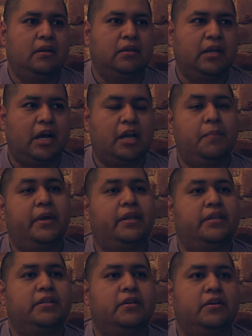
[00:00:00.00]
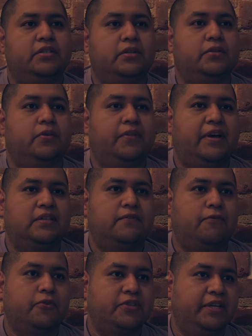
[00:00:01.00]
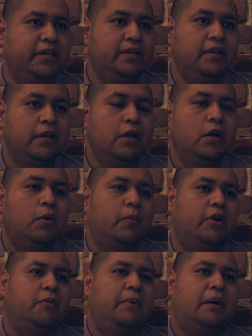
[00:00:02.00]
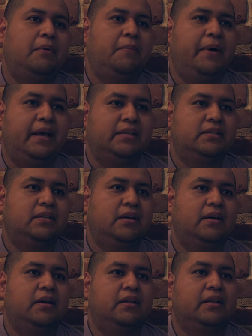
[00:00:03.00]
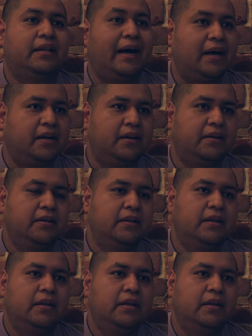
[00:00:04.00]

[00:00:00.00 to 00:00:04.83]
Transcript: undocumented until 2014 when Obama passed the DACA